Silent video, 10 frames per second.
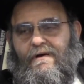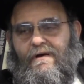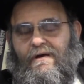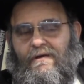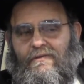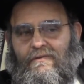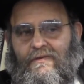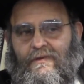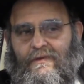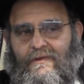And
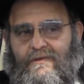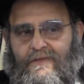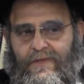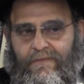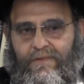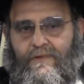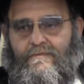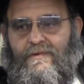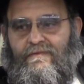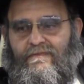he seemed to
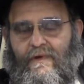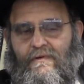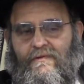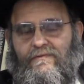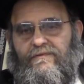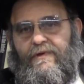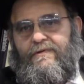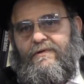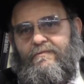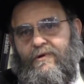be very,
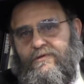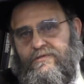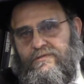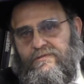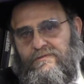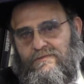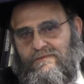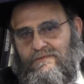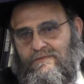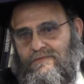very emotional.
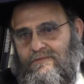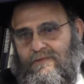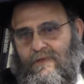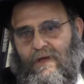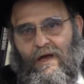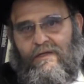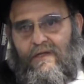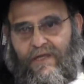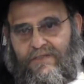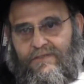I
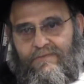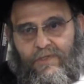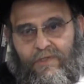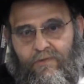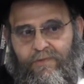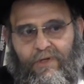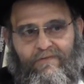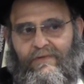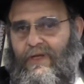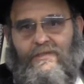didn't ask him, did you put on
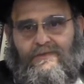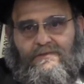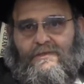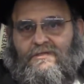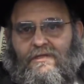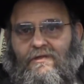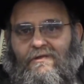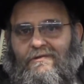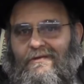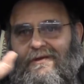film? I, I said
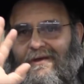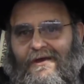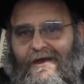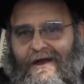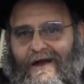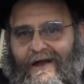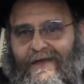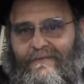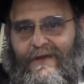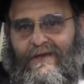nothing. I
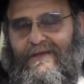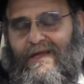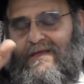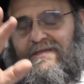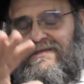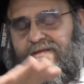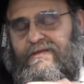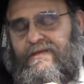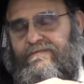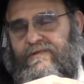kept out of that. I didn't
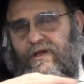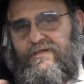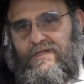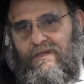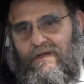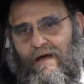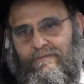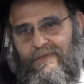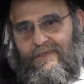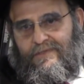even touch that
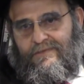topic.